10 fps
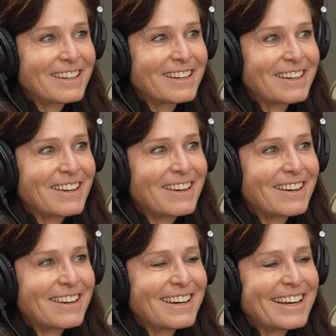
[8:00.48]
Uh huh
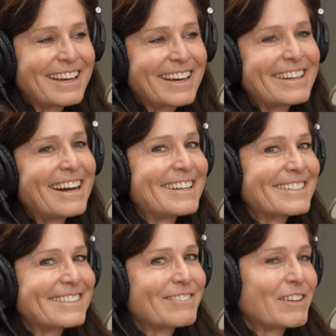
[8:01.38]
and
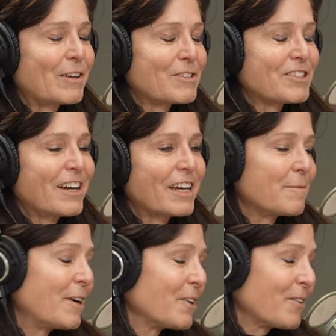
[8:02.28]
I, I was talking
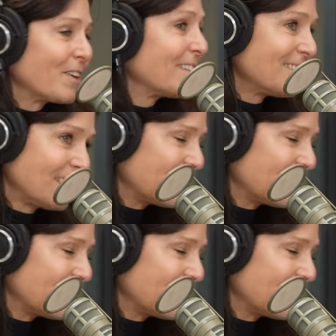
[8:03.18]
about grit.